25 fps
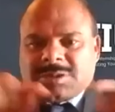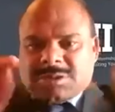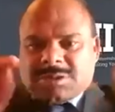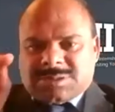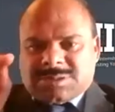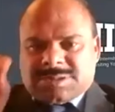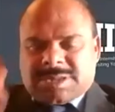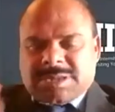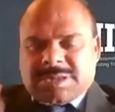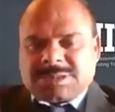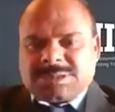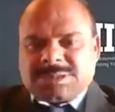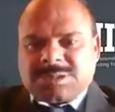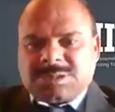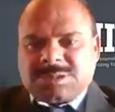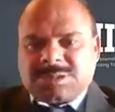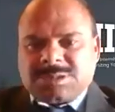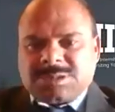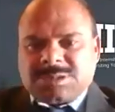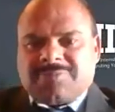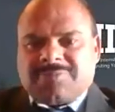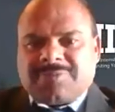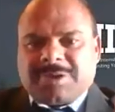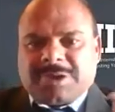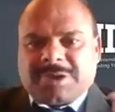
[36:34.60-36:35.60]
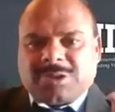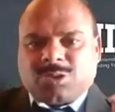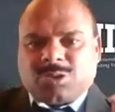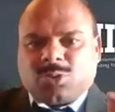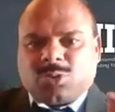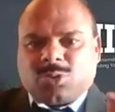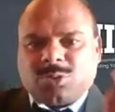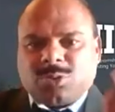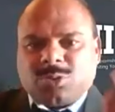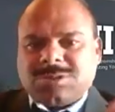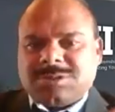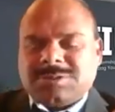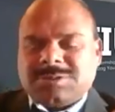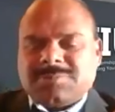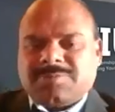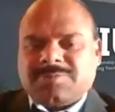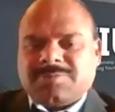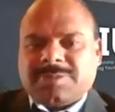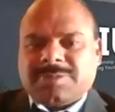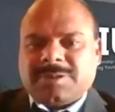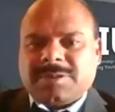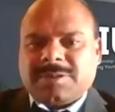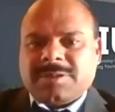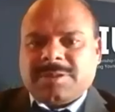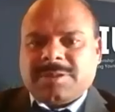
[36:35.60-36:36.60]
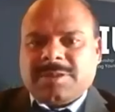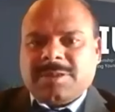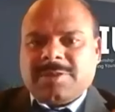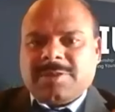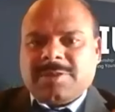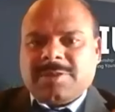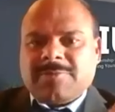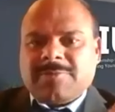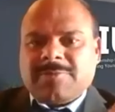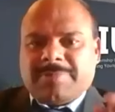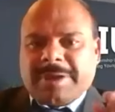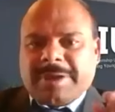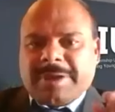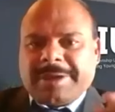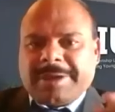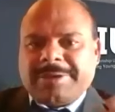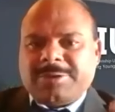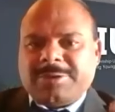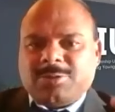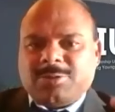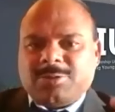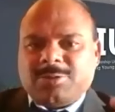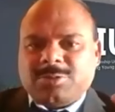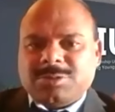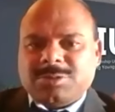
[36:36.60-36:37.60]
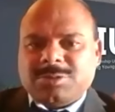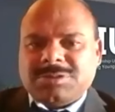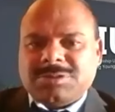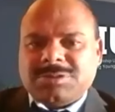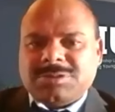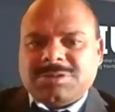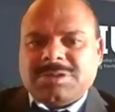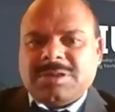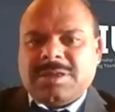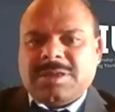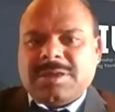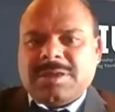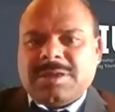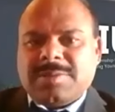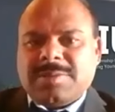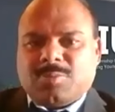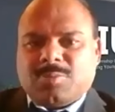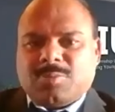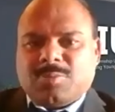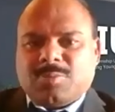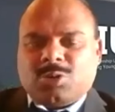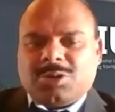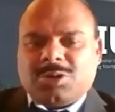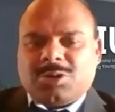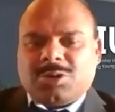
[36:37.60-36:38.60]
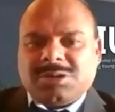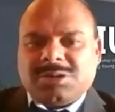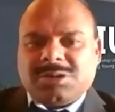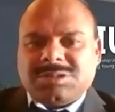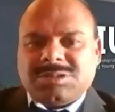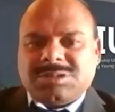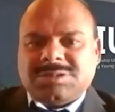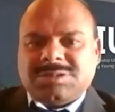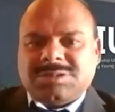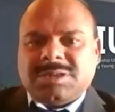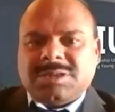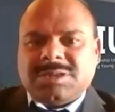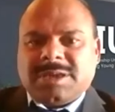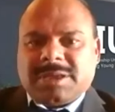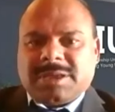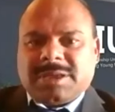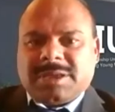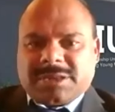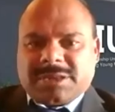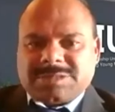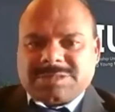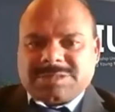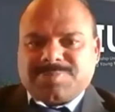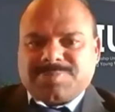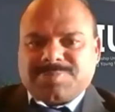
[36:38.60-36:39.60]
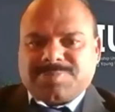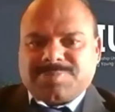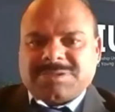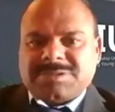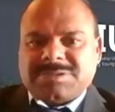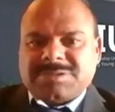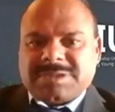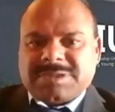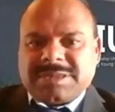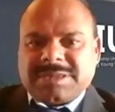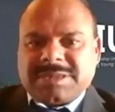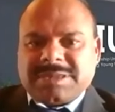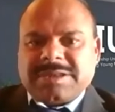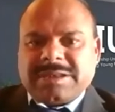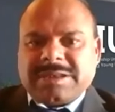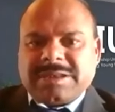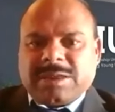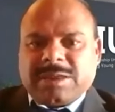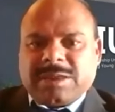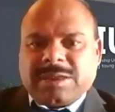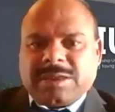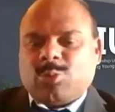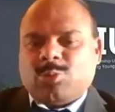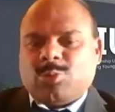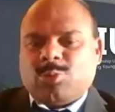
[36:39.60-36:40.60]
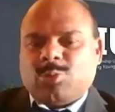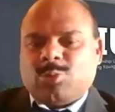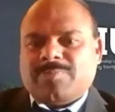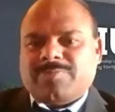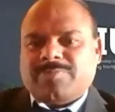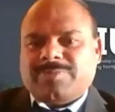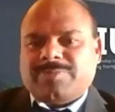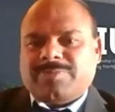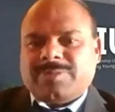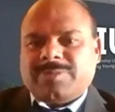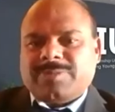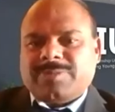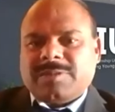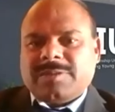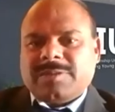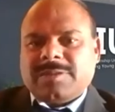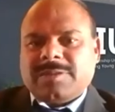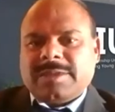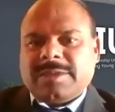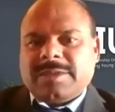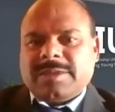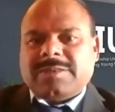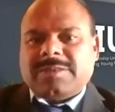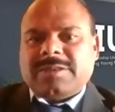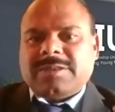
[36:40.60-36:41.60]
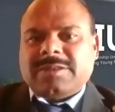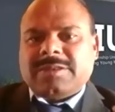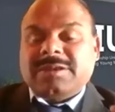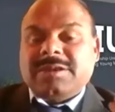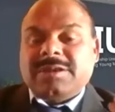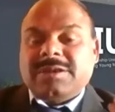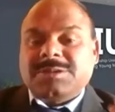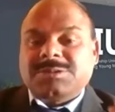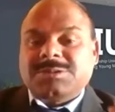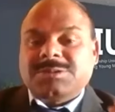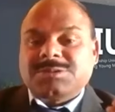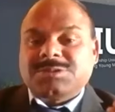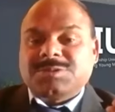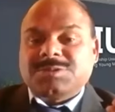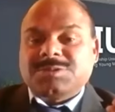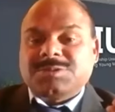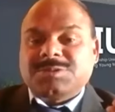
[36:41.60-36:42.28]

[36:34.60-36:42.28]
structures of ethos, values, morals, respect, care, love. And that relationship